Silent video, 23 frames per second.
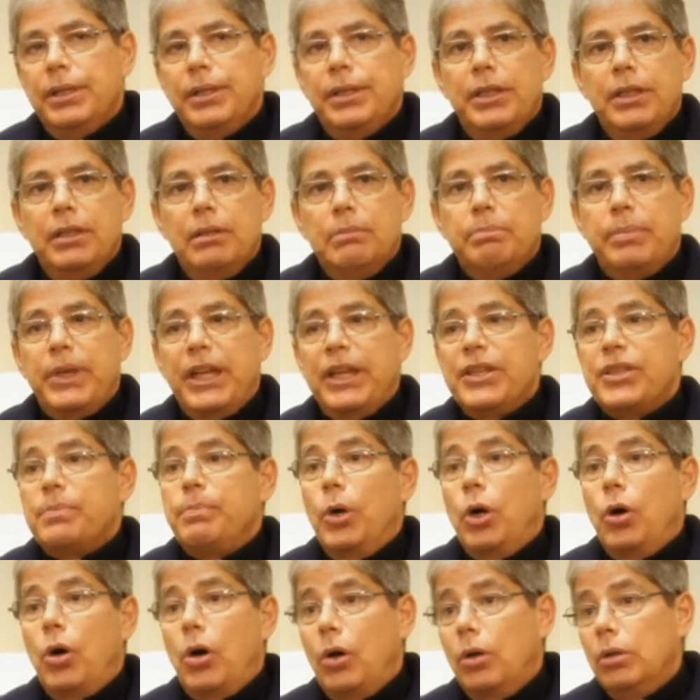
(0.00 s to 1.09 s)
in
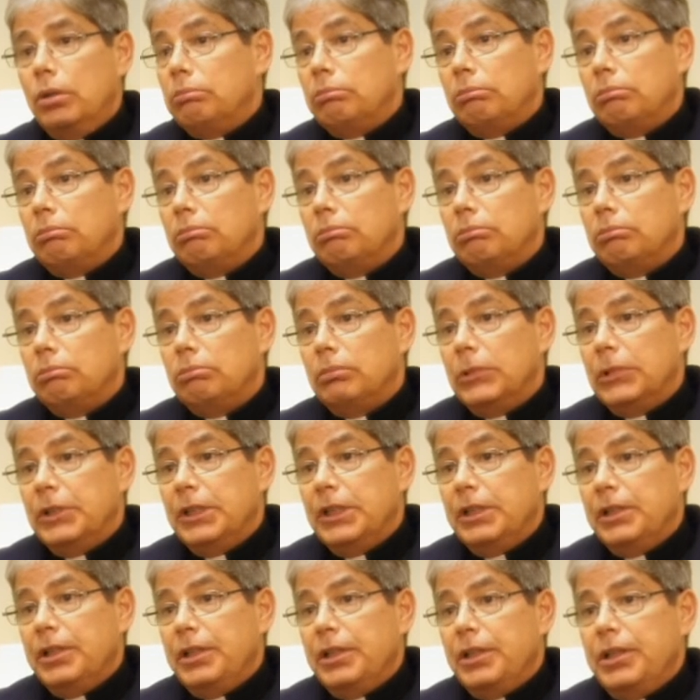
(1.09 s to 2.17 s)
baseball,
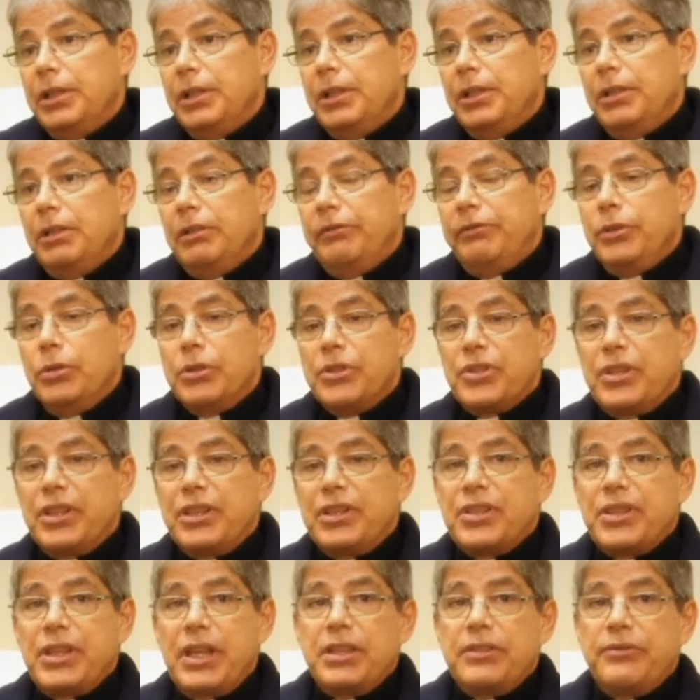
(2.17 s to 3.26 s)
if you're
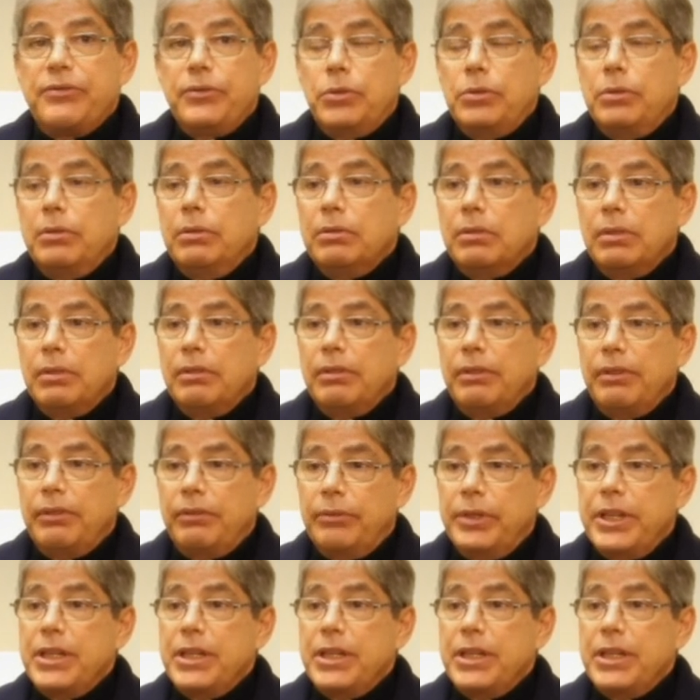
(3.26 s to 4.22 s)
successful three